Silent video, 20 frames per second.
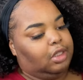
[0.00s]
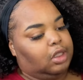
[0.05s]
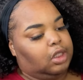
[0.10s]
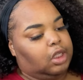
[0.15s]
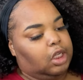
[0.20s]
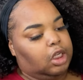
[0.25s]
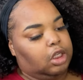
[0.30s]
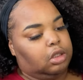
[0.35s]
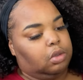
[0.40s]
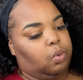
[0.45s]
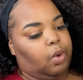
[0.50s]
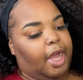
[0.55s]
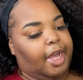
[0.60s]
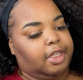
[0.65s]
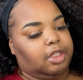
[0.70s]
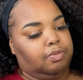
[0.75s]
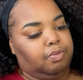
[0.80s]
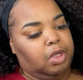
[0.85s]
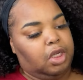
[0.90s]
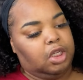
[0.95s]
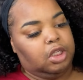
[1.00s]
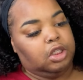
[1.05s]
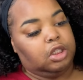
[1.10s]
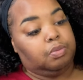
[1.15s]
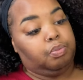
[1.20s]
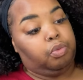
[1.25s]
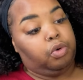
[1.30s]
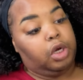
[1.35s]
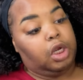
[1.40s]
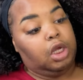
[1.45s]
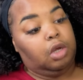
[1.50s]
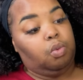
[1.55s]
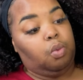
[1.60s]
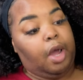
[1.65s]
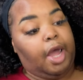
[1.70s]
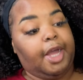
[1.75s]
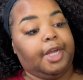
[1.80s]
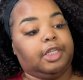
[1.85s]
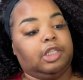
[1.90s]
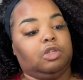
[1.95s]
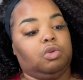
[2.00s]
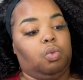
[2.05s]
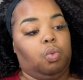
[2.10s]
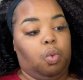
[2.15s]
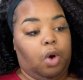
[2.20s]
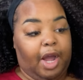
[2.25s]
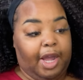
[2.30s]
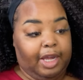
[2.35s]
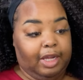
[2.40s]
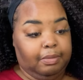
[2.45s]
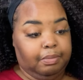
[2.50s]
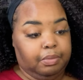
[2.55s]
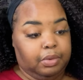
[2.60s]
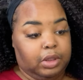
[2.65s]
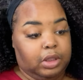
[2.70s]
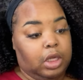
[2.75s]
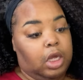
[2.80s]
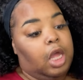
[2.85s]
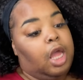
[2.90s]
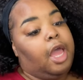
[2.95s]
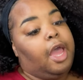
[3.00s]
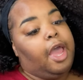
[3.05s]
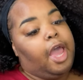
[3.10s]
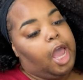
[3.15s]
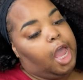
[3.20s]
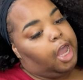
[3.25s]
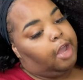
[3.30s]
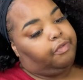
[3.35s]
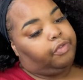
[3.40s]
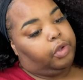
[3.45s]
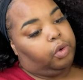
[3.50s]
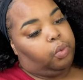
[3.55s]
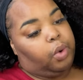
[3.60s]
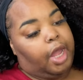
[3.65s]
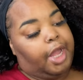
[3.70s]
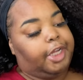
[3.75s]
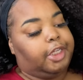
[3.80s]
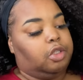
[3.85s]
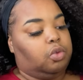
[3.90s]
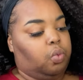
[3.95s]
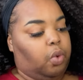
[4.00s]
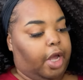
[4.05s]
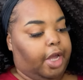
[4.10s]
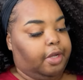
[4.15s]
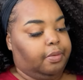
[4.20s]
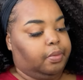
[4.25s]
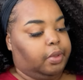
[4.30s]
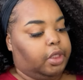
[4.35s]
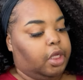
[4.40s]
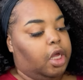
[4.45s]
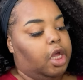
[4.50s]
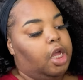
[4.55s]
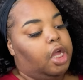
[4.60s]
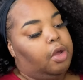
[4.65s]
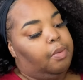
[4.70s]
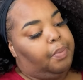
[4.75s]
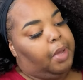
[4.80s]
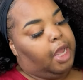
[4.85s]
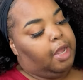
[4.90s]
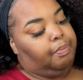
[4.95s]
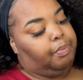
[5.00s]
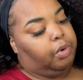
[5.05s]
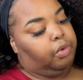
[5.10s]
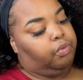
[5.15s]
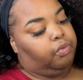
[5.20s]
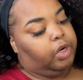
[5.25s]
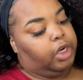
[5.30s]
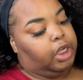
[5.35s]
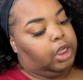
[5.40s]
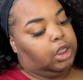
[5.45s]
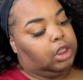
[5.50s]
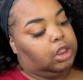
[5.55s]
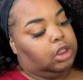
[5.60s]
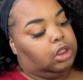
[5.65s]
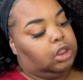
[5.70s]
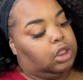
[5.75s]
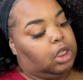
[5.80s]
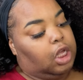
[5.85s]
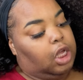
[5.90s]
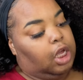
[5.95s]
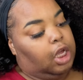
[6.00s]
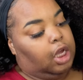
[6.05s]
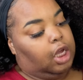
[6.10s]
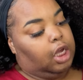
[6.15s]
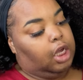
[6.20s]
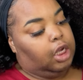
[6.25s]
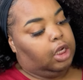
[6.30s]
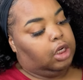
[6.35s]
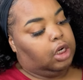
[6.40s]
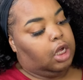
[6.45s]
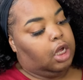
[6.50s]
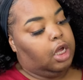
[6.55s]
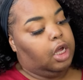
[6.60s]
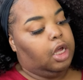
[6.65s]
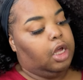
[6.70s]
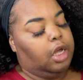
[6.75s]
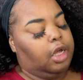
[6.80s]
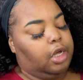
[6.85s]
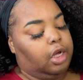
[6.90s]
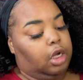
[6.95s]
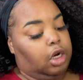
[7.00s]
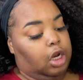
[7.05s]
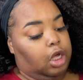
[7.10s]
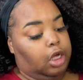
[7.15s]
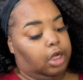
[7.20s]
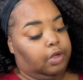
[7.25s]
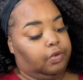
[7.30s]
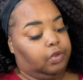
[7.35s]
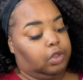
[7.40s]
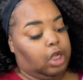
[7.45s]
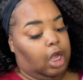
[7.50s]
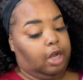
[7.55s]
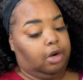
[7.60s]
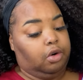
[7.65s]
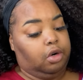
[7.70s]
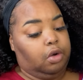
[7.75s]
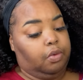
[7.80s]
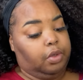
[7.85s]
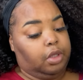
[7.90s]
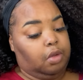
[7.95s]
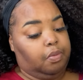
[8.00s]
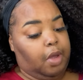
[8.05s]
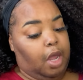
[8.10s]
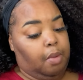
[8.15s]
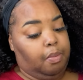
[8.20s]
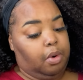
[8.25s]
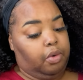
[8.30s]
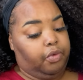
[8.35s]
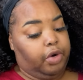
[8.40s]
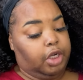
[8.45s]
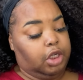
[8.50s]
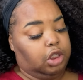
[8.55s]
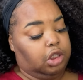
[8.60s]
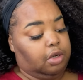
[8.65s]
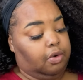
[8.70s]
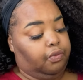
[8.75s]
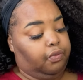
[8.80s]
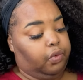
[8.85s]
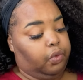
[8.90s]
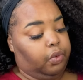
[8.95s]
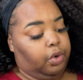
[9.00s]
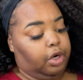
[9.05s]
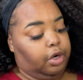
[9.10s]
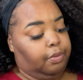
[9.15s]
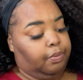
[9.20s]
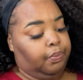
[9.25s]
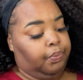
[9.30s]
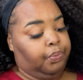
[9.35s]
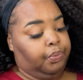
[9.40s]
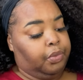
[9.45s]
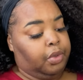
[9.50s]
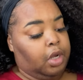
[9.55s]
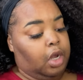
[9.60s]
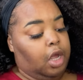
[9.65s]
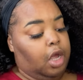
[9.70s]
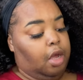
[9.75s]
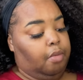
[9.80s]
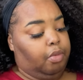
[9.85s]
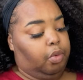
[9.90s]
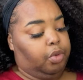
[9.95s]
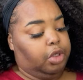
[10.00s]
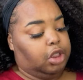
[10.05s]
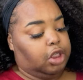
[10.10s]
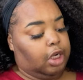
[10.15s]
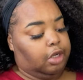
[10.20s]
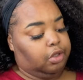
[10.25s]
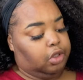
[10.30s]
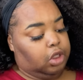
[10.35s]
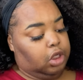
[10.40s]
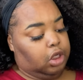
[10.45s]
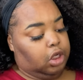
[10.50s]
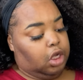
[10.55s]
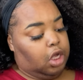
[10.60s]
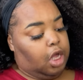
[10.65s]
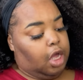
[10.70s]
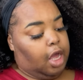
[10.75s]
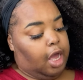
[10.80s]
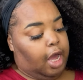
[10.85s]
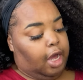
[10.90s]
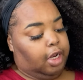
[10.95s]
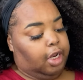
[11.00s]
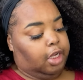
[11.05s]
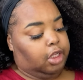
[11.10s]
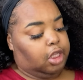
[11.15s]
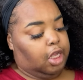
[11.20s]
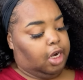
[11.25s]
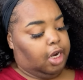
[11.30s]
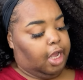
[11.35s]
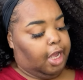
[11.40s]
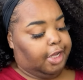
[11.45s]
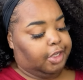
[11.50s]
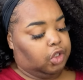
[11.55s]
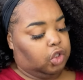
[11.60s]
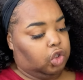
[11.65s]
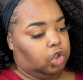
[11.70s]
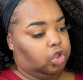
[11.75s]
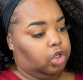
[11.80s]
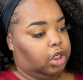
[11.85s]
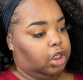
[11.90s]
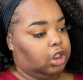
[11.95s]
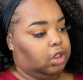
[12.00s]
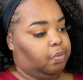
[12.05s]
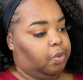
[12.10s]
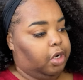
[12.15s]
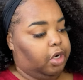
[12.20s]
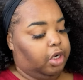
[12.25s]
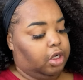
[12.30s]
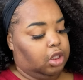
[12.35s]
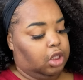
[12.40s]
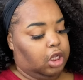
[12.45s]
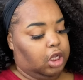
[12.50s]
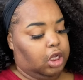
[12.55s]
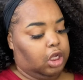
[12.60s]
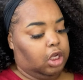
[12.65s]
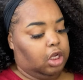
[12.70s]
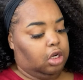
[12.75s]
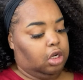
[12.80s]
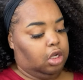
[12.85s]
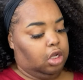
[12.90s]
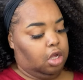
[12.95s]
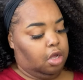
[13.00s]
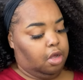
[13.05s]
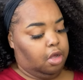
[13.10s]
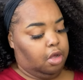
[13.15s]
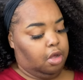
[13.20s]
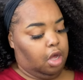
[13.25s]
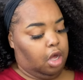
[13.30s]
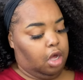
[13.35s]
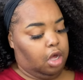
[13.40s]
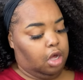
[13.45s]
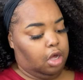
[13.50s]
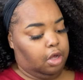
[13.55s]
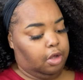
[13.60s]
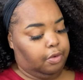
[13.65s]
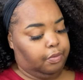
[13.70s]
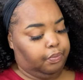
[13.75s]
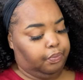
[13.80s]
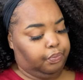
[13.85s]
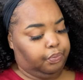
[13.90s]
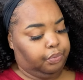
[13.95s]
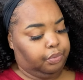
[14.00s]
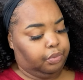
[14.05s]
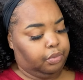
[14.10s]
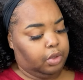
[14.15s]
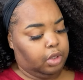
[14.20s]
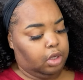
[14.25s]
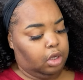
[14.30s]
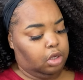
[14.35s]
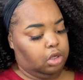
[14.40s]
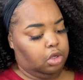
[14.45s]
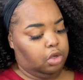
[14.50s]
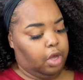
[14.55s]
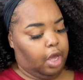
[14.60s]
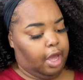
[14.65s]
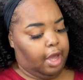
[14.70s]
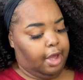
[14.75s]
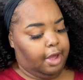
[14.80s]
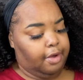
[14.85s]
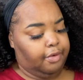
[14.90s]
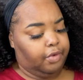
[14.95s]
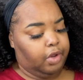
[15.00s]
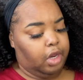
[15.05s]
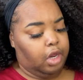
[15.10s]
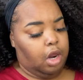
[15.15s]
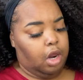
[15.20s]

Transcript: sticks, wax beans, pre-wax wipes, after wax wipes, paper rings, and gloves. Now I don't know what the paper rings are for, but we shall see. I like that it has a transparent lid. You have,